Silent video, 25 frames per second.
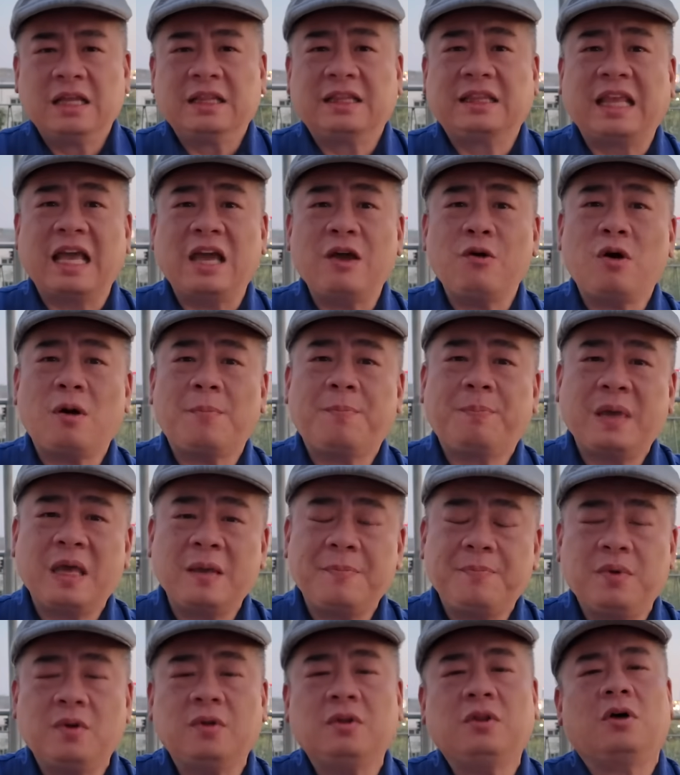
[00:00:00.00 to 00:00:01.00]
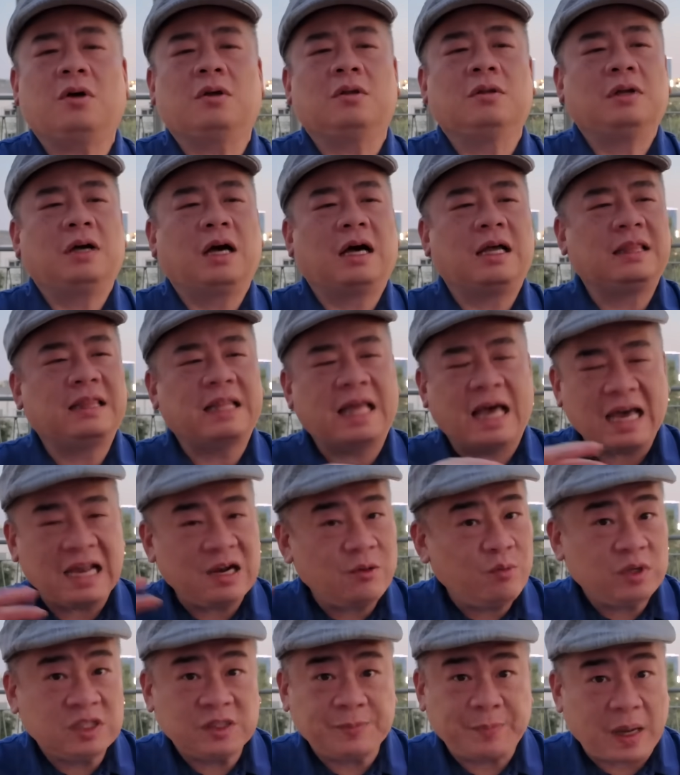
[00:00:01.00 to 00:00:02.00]
There are people, look, a lot
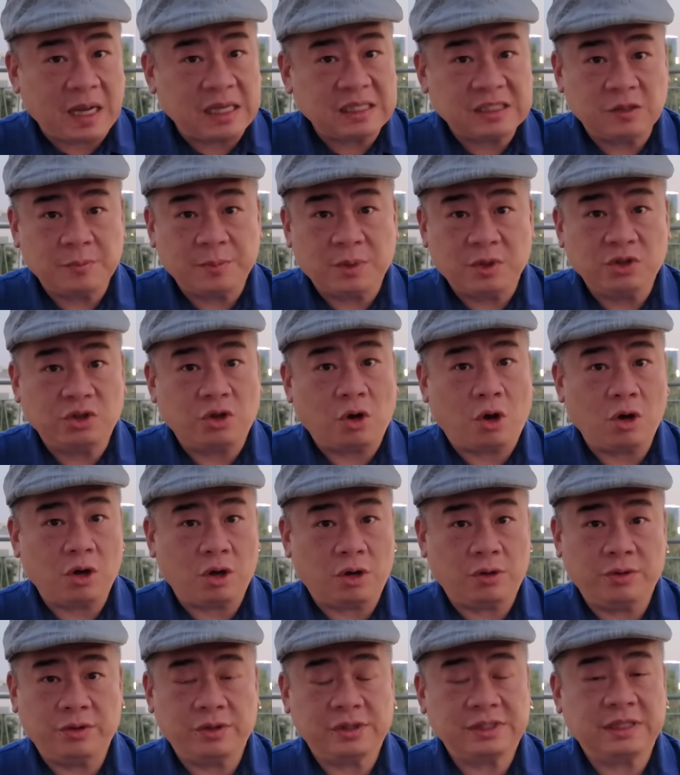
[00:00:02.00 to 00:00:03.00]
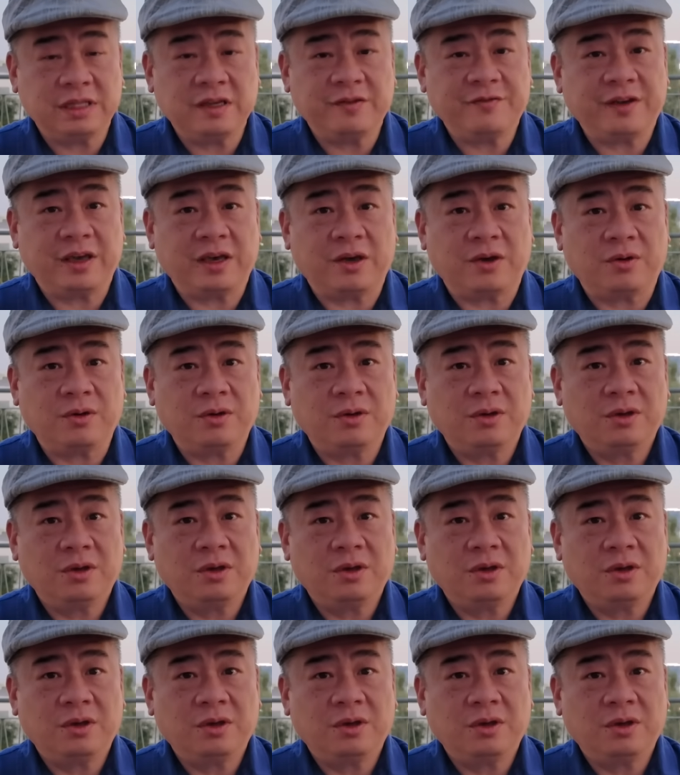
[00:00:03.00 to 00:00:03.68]
of responsible dog owners live here,